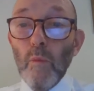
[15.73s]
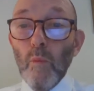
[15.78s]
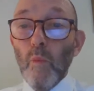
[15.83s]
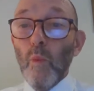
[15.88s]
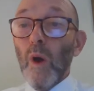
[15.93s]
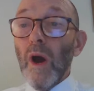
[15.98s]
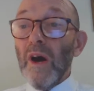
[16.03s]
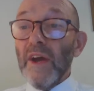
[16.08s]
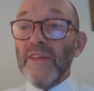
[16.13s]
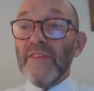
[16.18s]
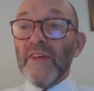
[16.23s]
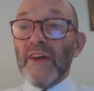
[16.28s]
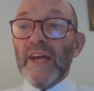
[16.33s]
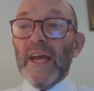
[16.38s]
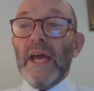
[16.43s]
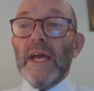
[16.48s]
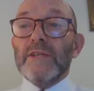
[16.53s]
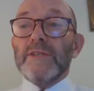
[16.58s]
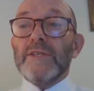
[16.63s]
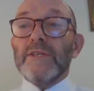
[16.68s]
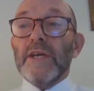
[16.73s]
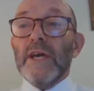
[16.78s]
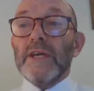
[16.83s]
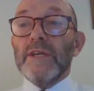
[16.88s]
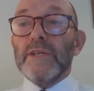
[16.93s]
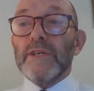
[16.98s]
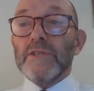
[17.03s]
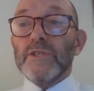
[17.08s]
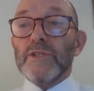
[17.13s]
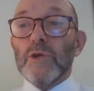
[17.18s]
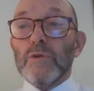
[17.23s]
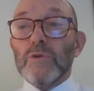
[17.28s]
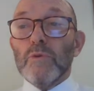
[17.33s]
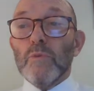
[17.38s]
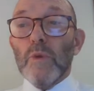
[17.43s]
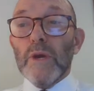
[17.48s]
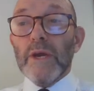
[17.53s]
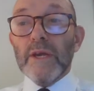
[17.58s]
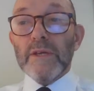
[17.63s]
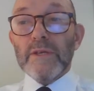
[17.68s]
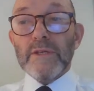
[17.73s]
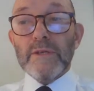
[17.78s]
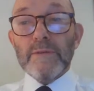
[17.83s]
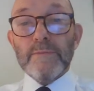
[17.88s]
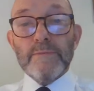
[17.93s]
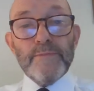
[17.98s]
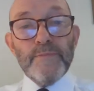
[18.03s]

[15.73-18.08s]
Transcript: why the candidate is hoodwinked.